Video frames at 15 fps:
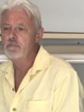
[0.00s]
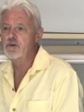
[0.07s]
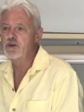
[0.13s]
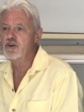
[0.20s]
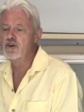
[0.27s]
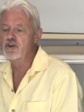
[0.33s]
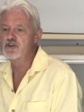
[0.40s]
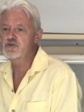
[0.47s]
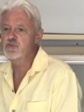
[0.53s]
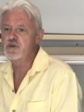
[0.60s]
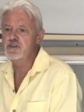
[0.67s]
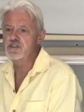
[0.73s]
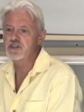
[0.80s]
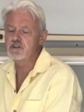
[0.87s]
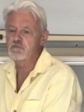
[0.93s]
because
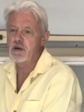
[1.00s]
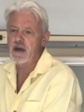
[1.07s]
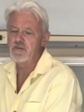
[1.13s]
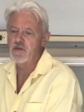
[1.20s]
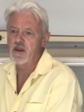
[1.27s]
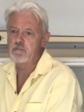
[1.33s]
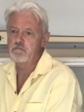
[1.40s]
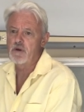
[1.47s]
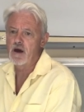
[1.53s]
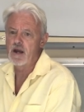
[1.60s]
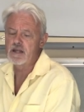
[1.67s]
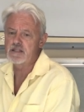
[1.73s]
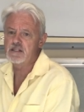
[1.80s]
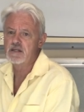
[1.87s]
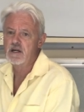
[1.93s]
we suspect that it
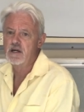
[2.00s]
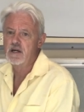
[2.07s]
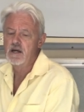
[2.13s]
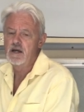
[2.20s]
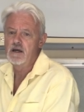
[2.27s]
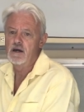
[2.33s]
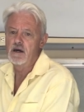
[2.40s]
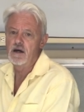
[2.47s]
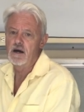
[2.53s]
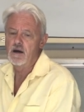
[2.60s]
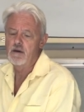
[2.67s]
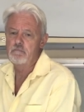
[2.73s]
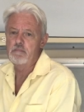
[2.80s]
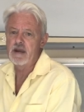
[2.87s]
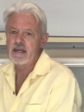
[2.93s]
might
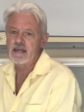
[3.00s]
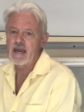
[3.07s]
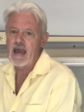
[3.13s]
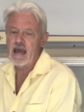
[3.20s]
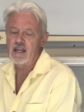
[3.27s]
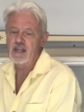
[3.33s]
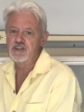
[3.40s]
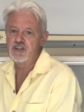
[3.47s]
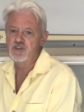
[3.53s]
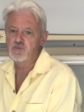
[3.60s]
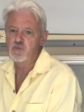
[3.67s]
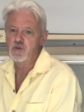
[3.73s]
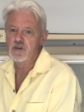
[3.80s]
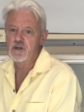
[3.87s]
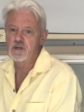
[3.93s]
uh, make
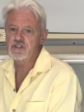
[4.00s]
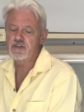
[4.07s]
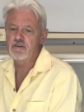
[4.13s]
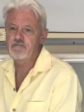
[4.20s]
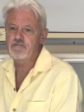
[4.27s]
allergies worse.